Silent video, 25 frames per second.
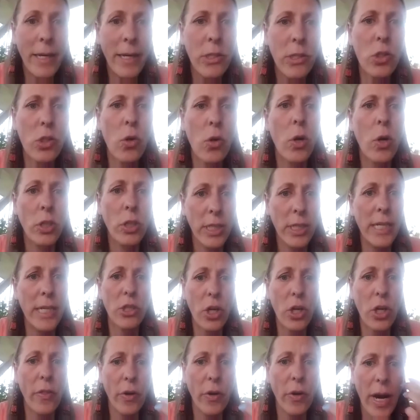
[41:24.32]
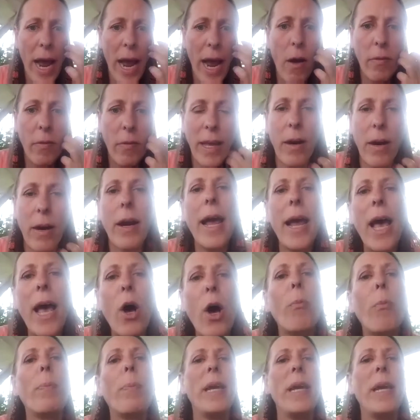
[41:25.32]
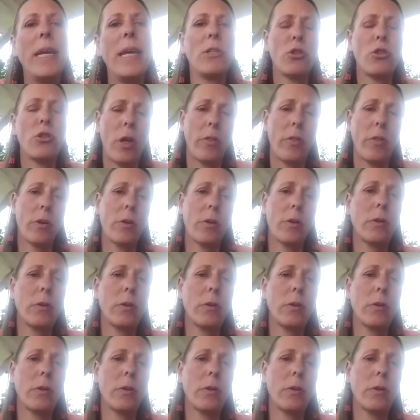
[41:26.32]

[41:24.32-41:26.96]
towards each other out there. Help each other.